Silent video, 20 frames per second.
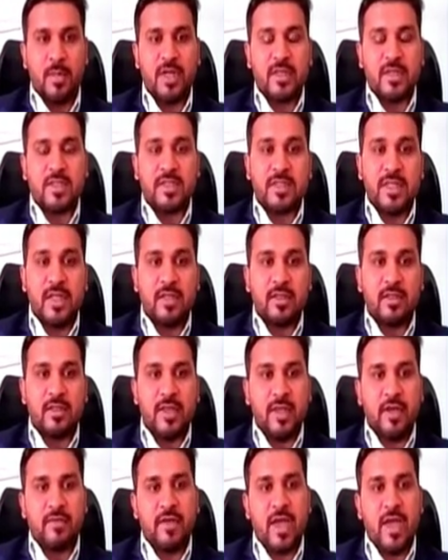but still
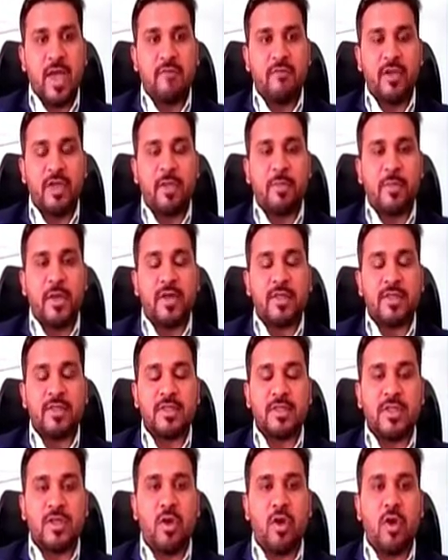they have a heavy
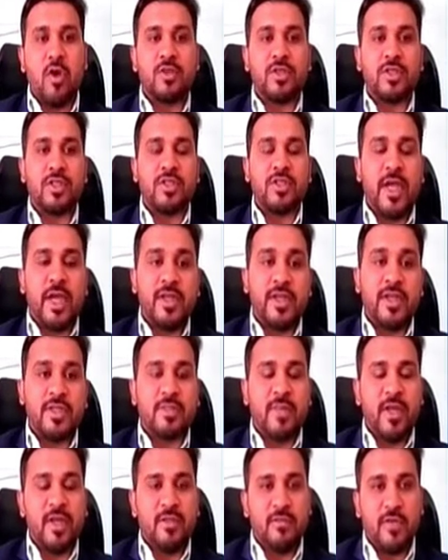dependency on the
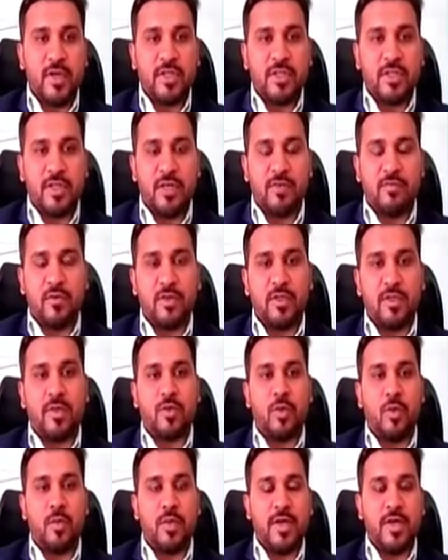Chinese manufacturing for
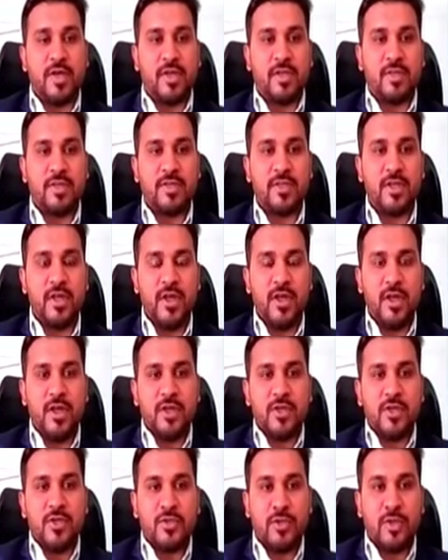their raw materials.
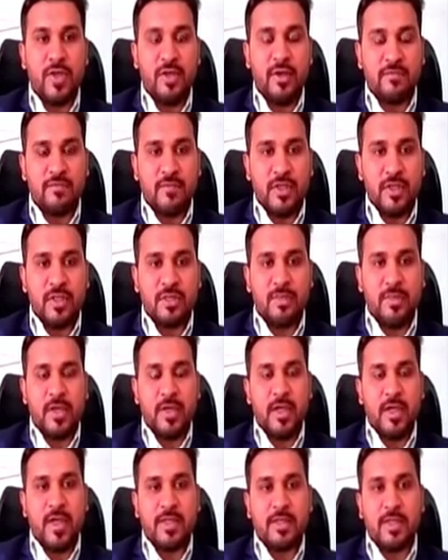So if this
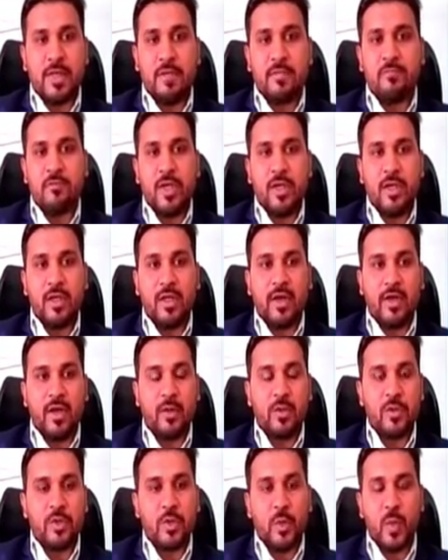PLI scheme will
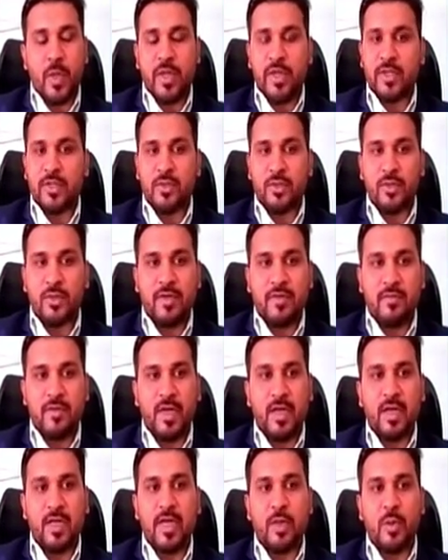announce very soon,
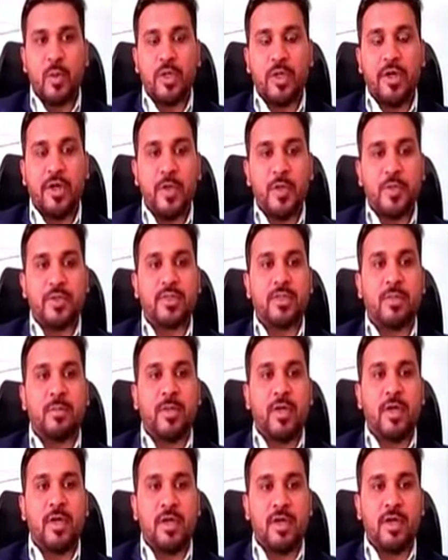definitely it will reduce the
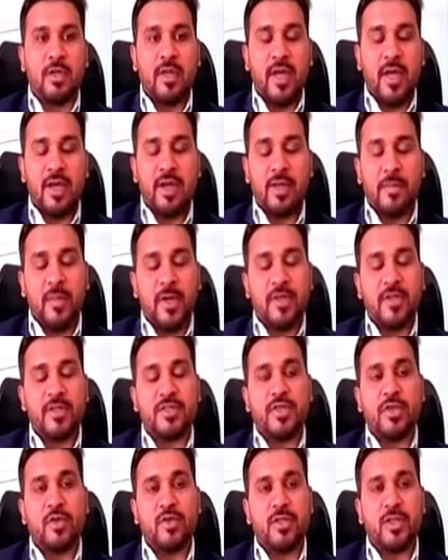burden and
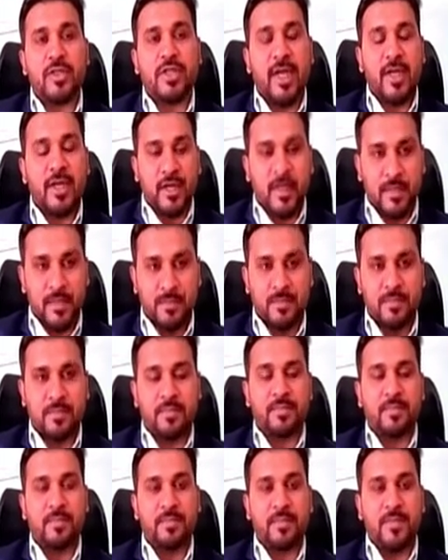dependency on the China
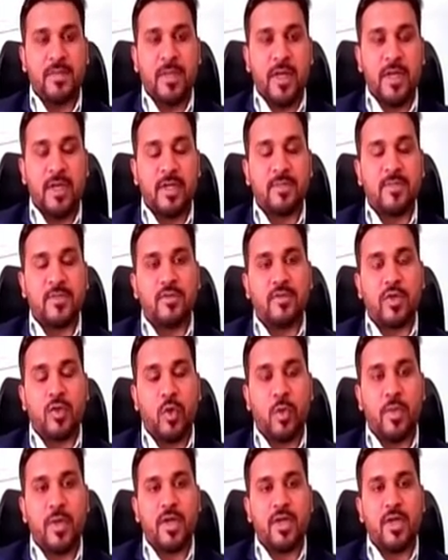in terms of the
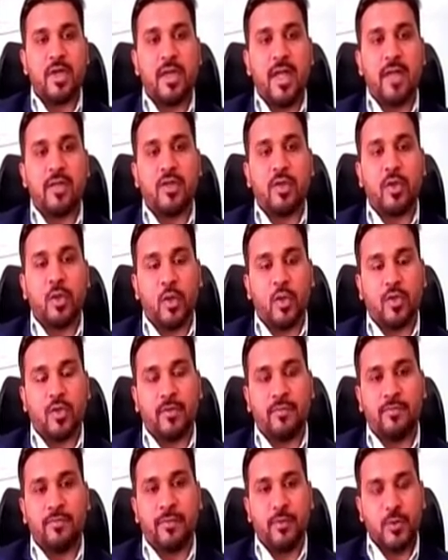raw material and the growth
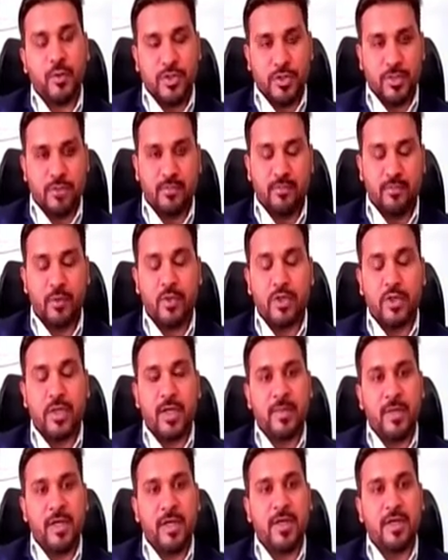of future
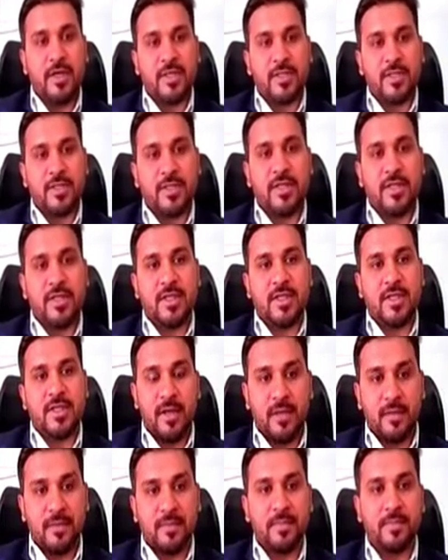chemical industries in
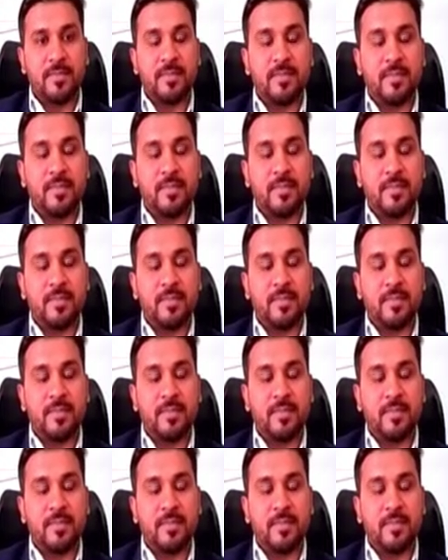India.